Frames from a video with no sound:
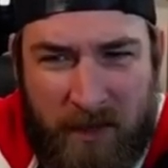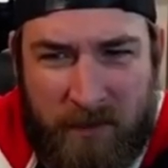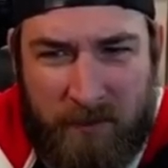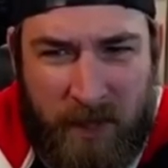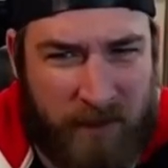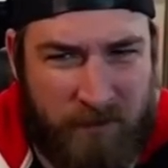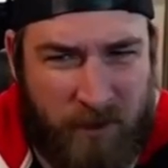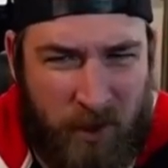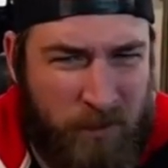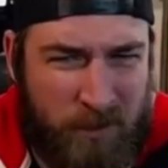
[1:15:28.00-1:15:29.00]
that
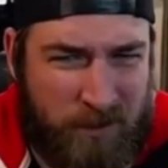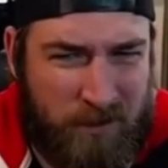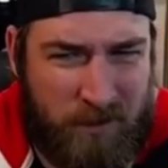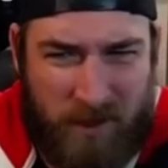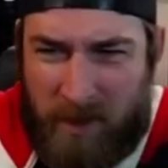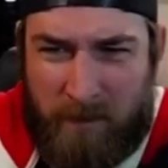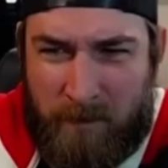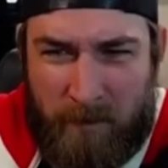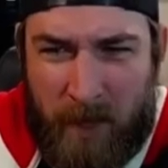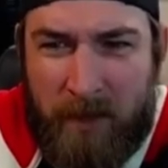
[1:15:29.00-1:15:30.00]
cloaks
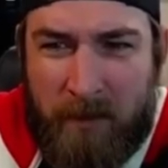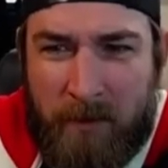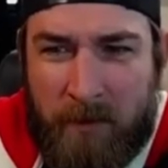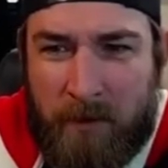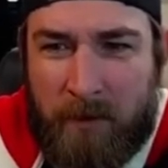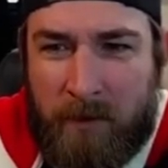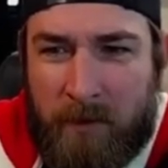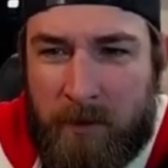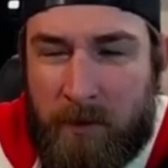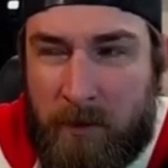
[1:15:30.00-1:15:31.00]
them, right? Yeah.
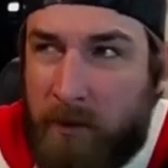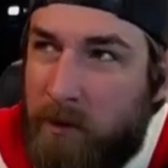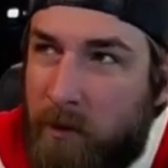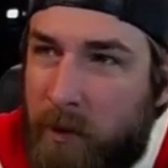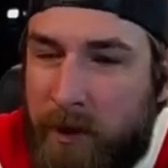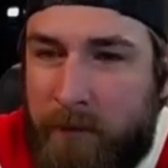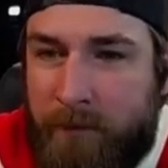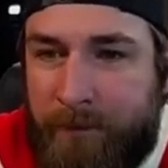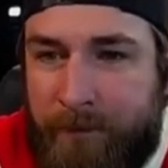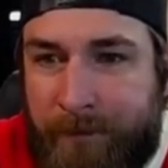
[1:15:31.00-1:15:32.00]
Weird.
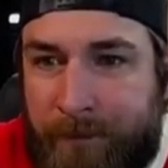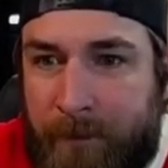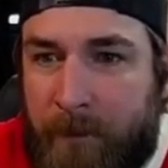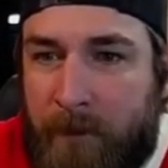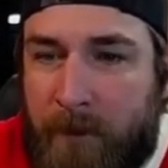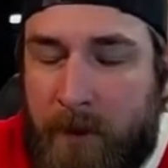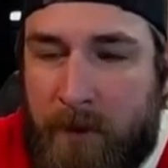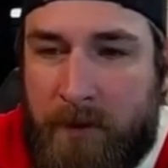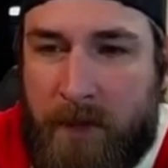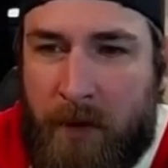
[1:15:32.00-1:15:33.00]
Yep.
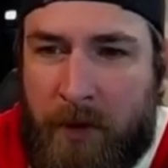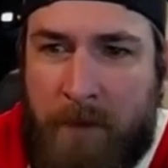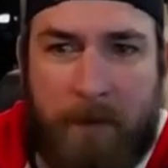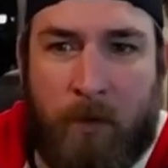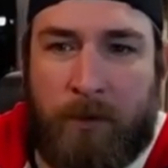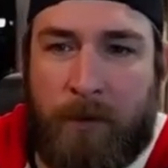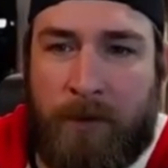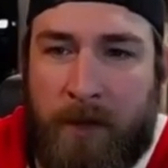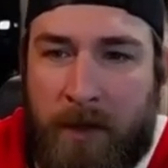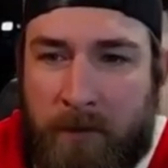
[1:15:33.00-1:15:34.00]
stealth can be more than one
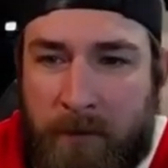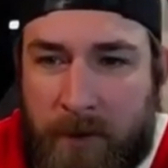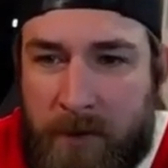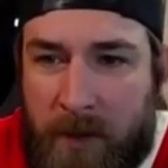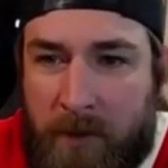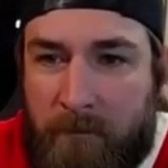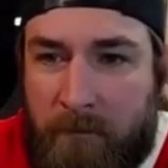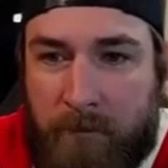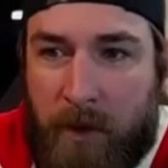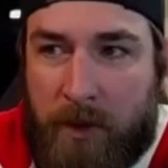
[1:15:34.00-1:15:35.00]
thing. Just wow. like
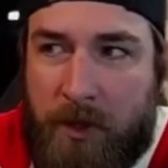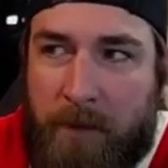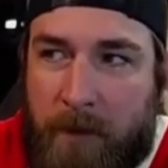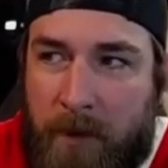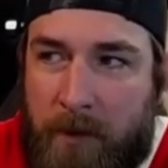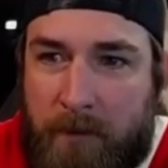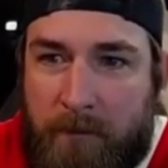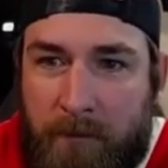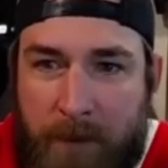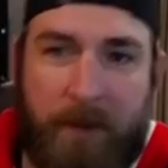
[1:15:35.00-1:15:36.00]
a ship can
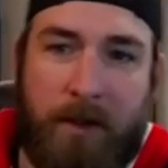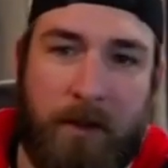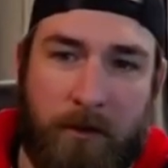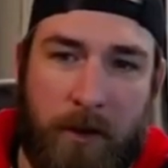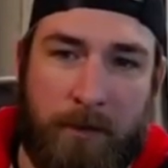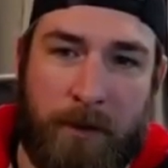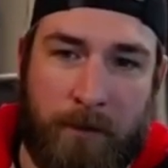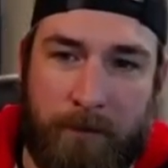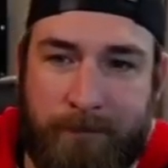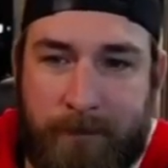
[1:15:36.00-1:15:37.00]
be a dropship
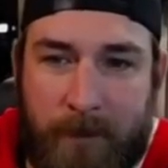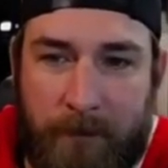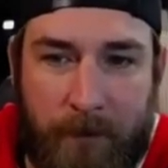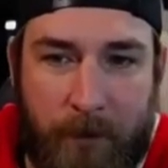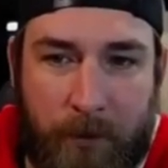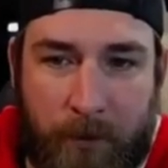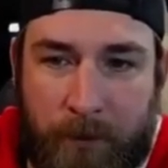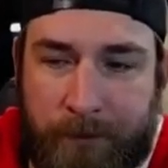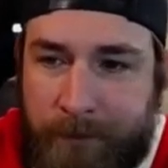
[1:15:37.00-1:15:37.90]
if you